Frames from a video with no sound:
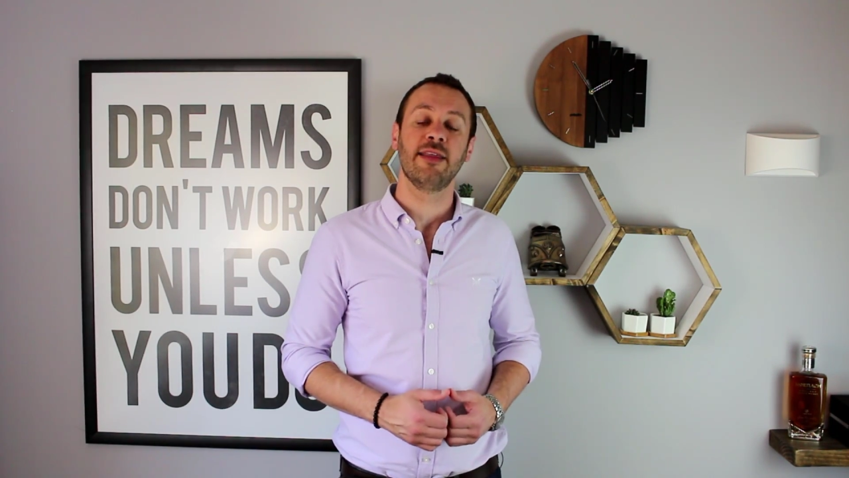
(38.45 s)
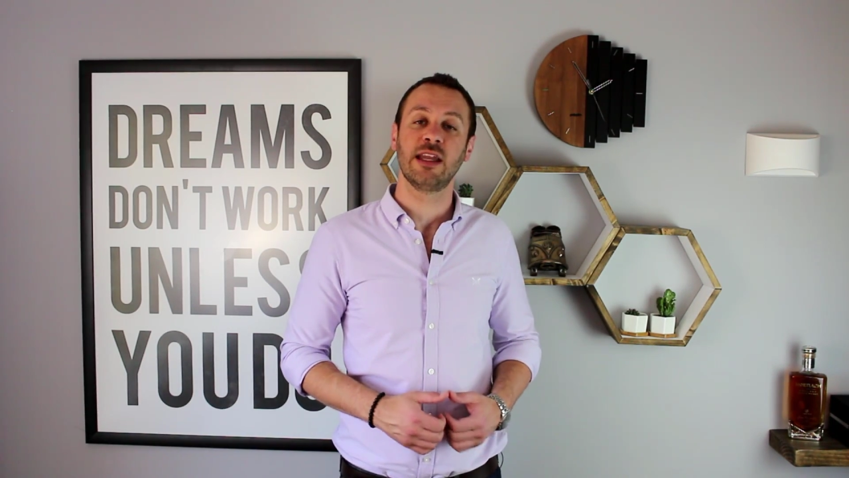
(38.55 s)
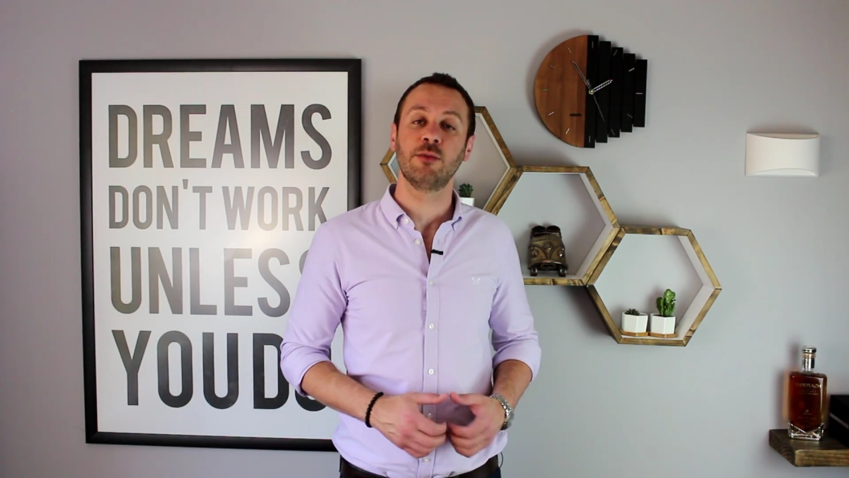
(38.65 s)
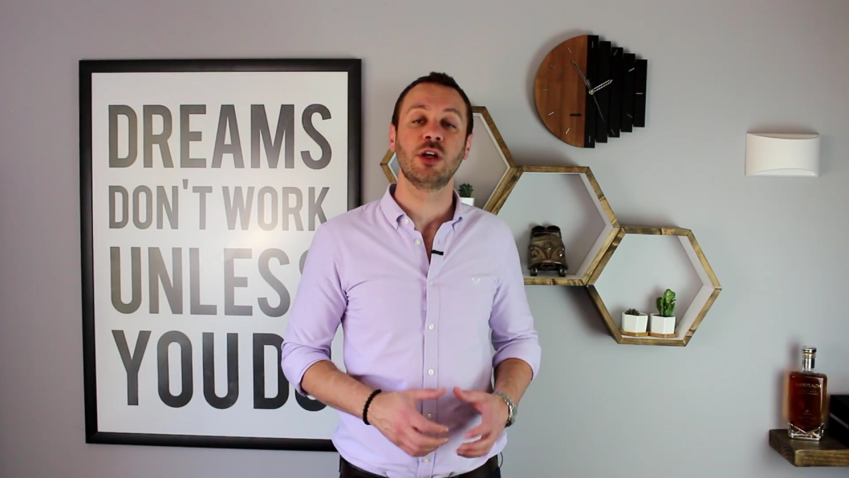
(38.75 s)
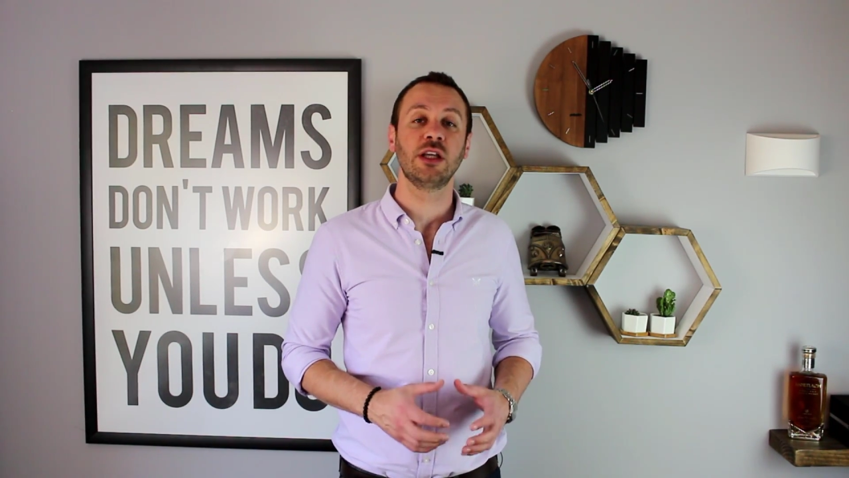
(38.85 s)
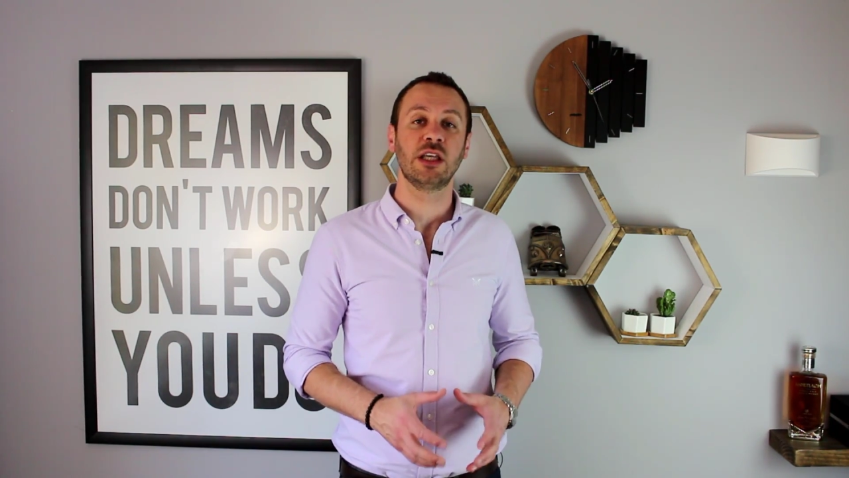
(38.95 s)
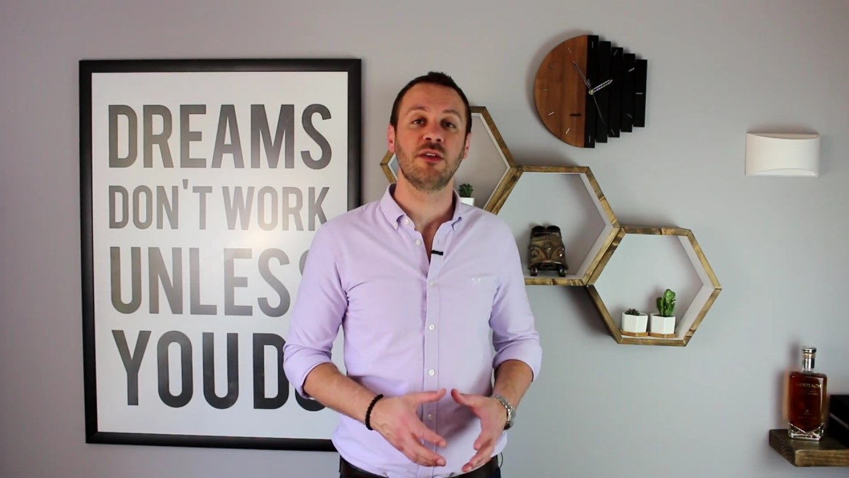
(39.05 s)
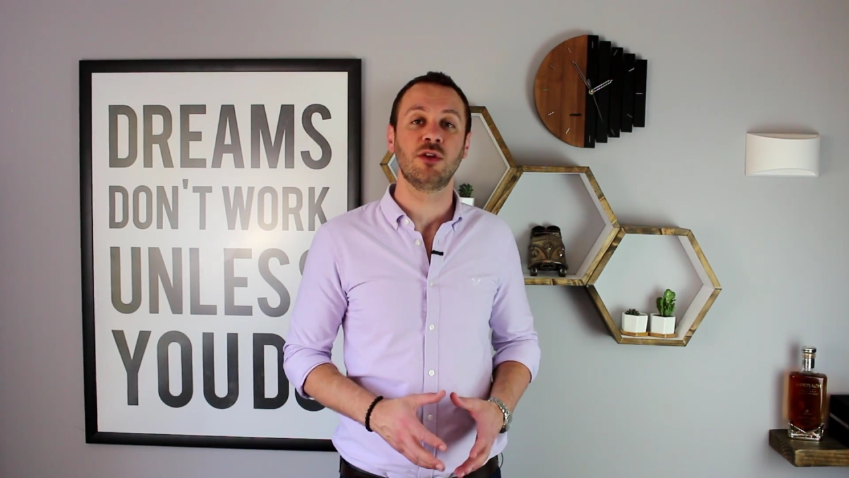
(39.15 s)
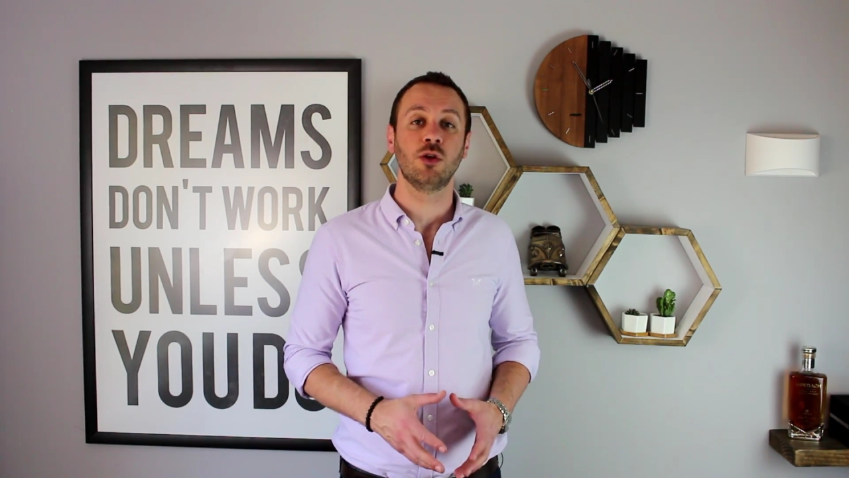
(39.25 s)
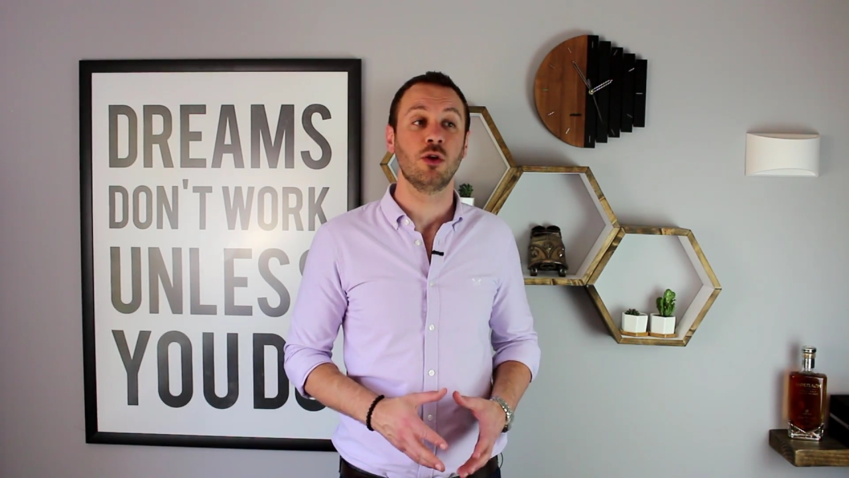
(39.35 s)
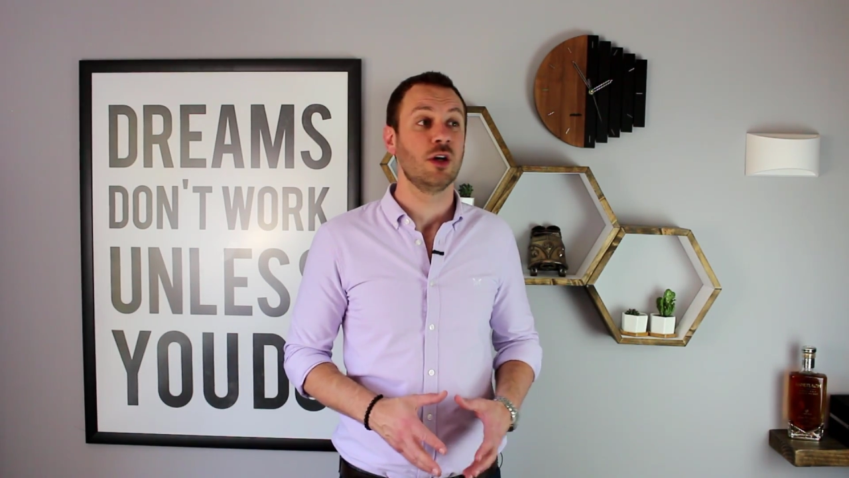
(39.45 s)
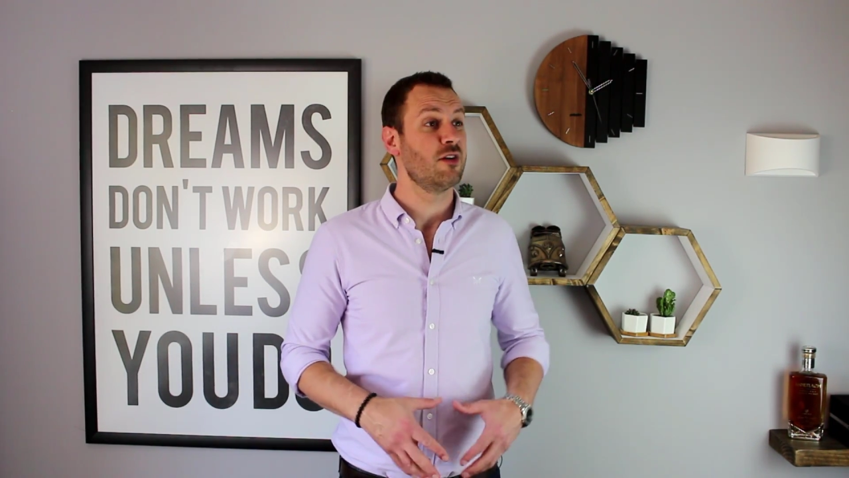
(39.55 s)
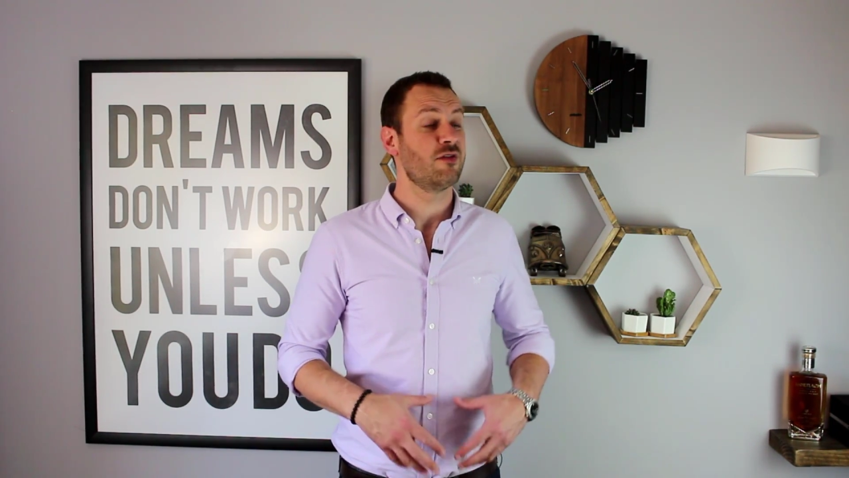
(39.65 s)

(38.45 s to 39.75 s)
and then I'm going to give you